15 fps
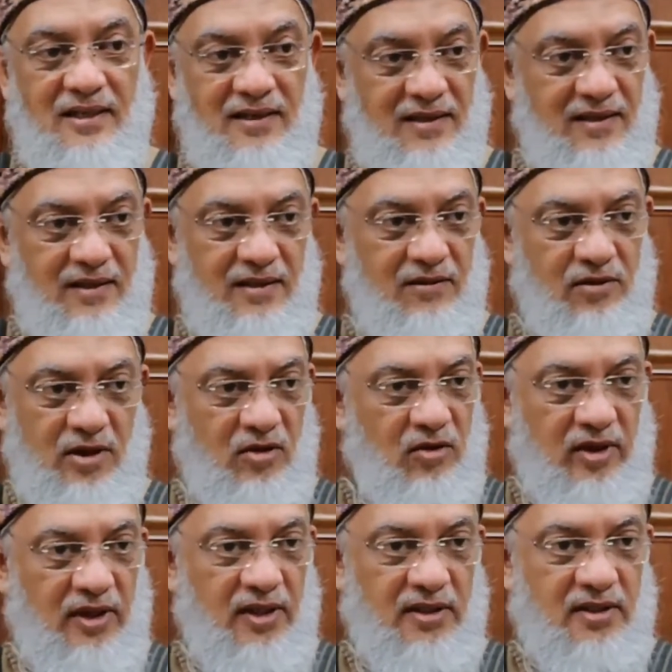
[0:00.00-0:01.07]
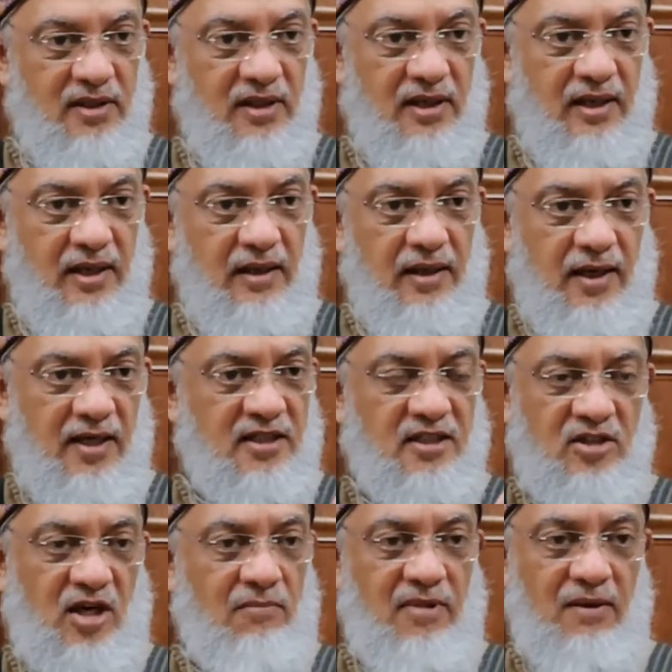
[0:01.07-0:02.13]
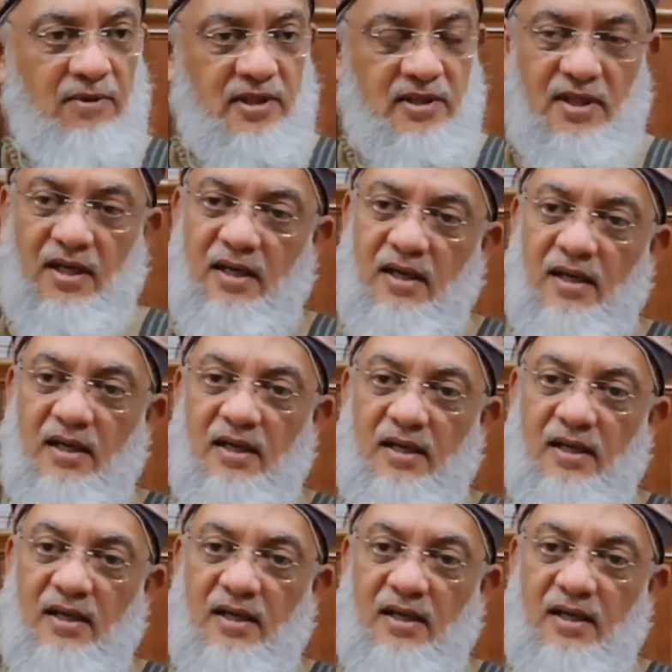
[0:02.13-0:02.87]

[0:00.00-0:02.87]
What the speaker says: You didn't know English. English is not my mother tongue.